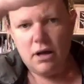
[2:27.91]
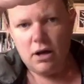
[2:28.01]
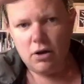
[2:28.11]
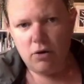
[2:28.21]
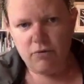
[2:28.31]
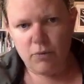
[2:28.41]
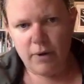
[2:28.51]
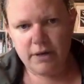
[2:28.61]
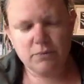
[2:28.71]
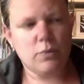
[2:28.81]
I'll go over
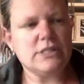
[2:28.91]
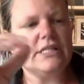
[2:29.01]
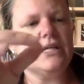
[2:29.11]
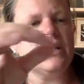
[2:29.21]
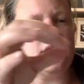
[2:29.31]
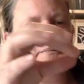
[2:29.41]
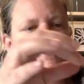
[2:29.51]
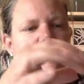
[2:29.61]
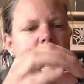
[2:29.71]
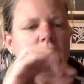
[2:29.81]
what's in here,
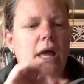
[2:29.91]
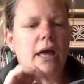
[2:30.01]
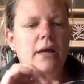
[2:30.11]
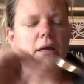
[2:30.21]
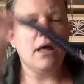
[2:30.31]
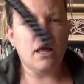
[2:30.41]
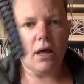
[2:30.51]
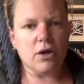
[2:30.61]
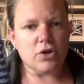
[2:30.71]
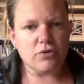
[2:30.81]
okay?
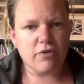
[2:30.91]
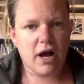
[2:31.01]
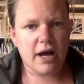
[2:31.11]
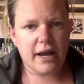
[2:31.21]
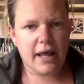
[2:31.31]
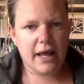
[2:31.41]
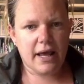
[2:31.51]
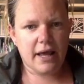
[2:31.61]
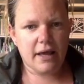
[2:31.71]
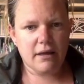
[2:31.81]
You've got
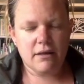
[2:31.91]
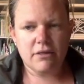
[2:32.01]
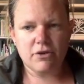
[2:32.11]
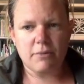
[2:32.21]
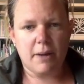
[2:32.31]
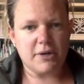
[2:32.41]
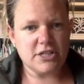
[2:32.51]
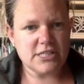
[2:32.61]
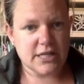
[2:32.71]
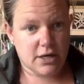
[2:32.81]
a thermometer
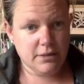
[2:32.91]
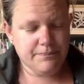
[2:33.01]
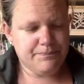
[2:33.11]
sticker.